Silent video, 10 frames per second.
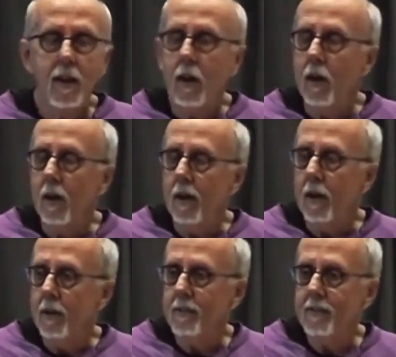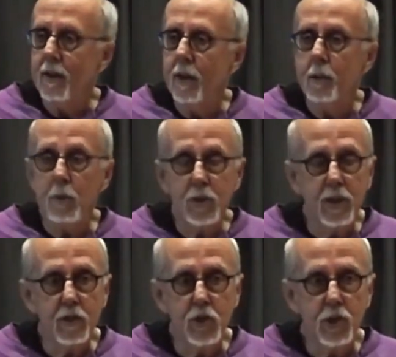
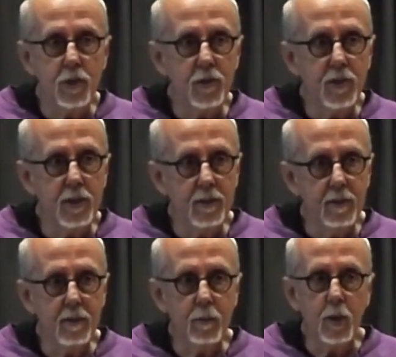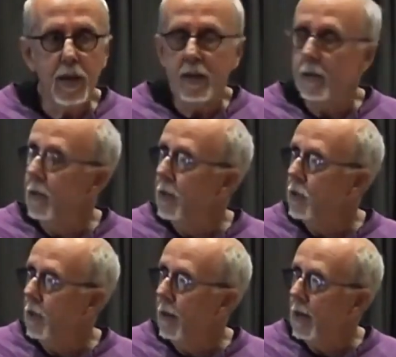100% sure that we're headed in this
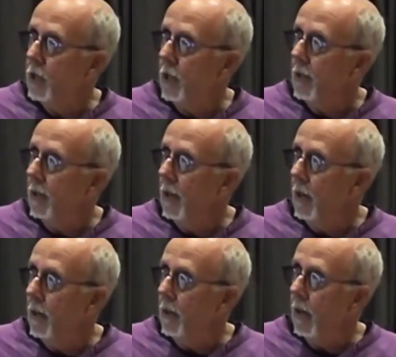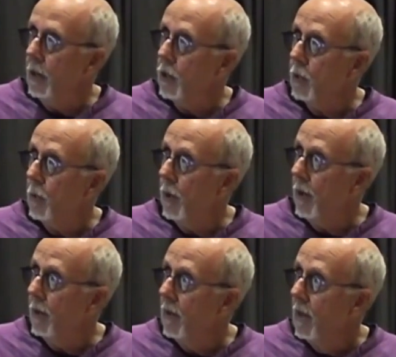direction. And I just want
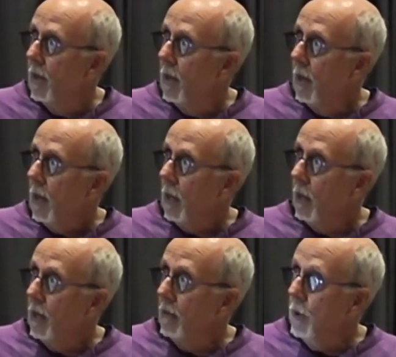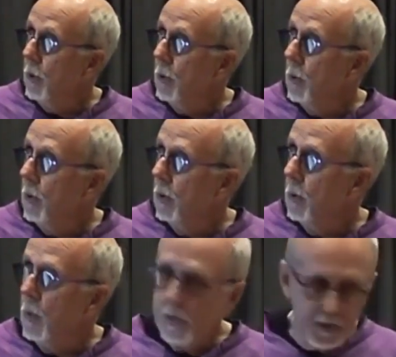to leave you
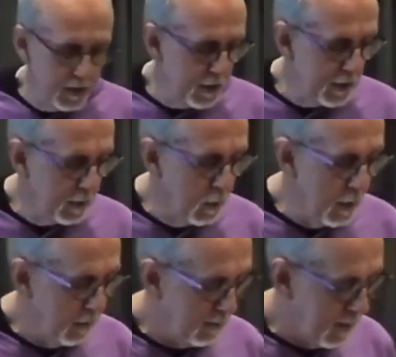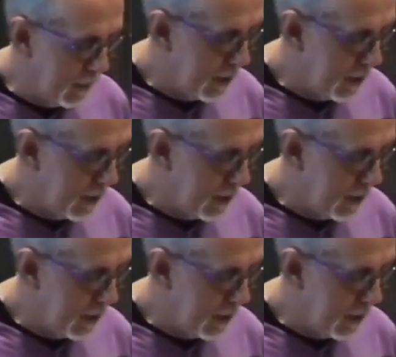with this quote from the